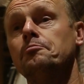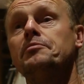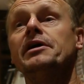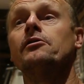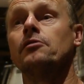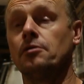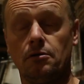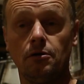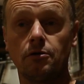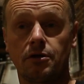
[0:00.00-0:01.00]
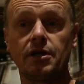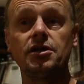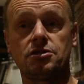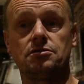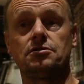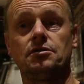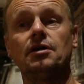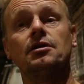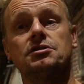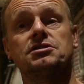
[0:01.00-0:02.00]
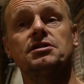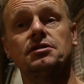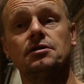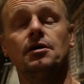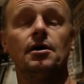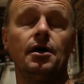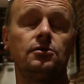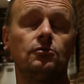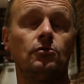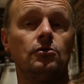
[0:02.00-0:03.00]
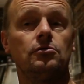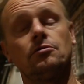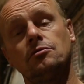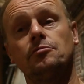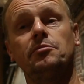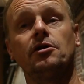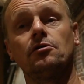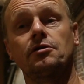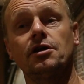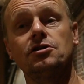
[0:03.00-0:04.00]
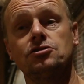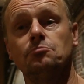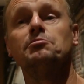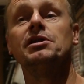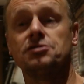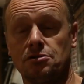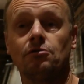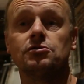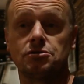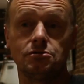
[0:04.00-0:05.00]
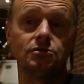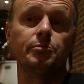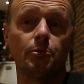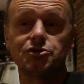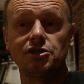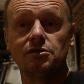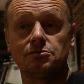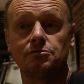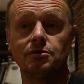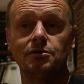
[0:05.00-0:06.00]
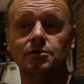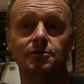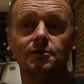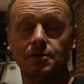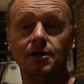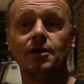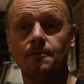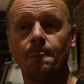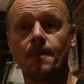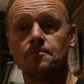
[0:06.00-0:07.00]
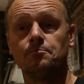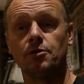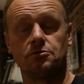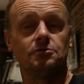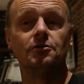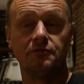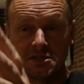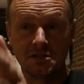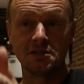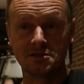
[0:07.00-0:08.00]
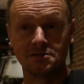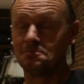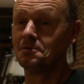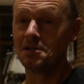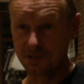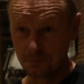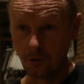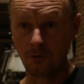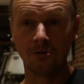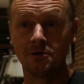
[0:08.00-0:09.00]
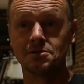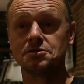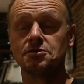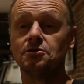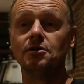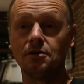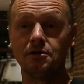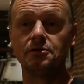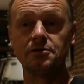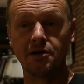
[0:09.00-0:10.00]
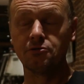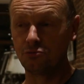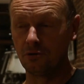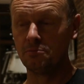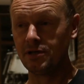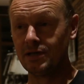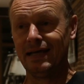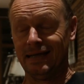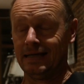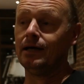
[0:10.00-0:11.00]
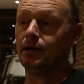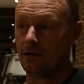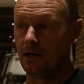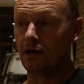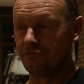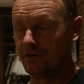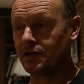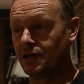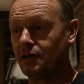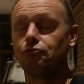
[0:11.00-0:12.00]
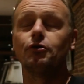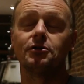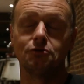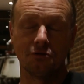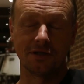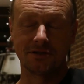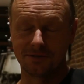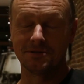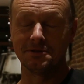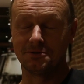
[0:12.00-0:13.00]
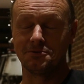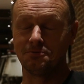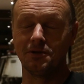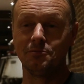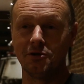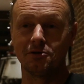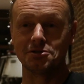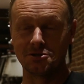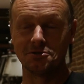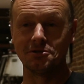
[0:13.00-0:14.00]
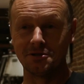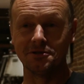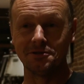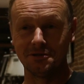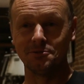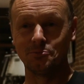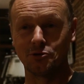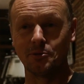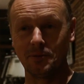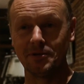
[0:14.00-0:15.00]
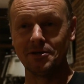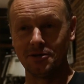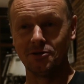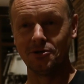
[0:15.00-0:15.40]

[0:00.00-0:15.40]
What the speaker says: beer location in the city, and all the beer location means also the bomb shelter. Yeah. But you visit it, it's small, so there it will be. I think if we are doing it, it will be also probably